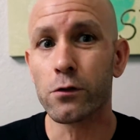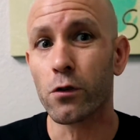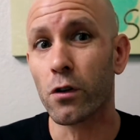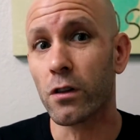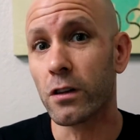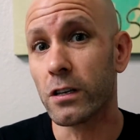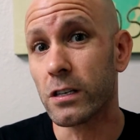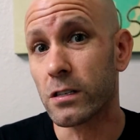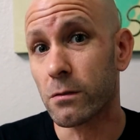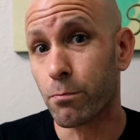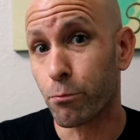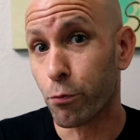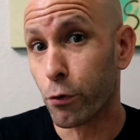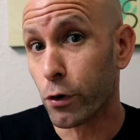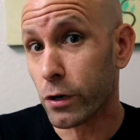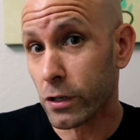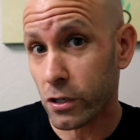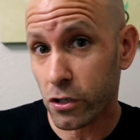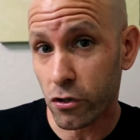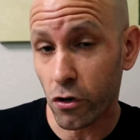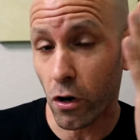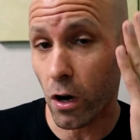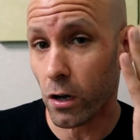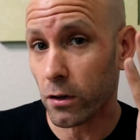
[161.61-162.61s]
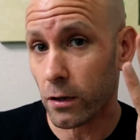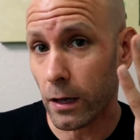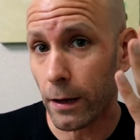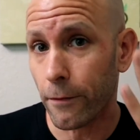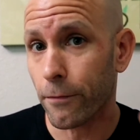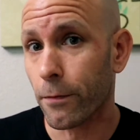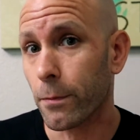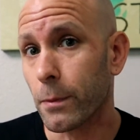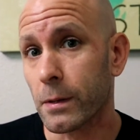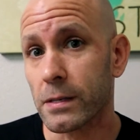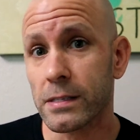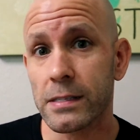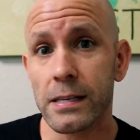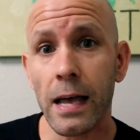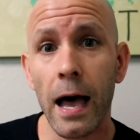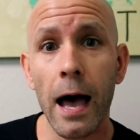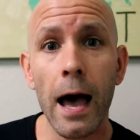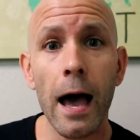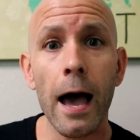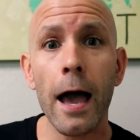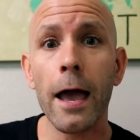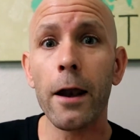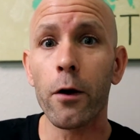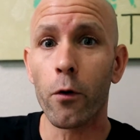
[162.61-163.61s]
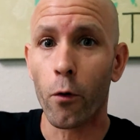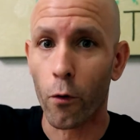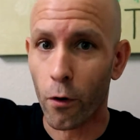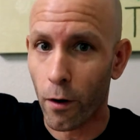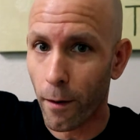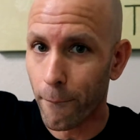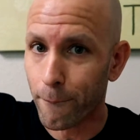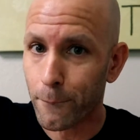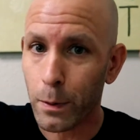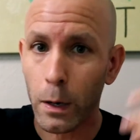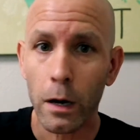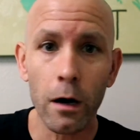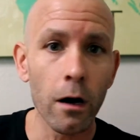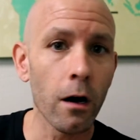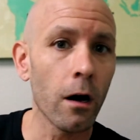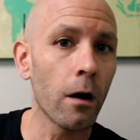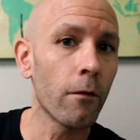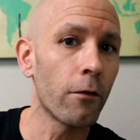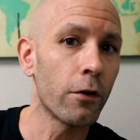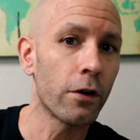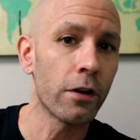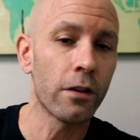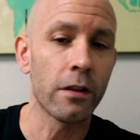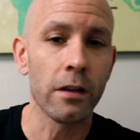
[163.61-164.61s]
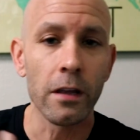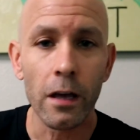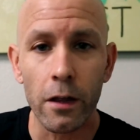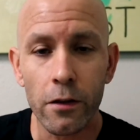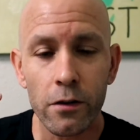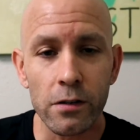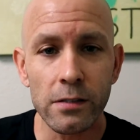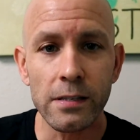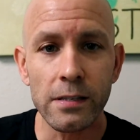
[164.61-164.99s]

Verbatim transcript: or at least pretty strong light from the side or above or to the other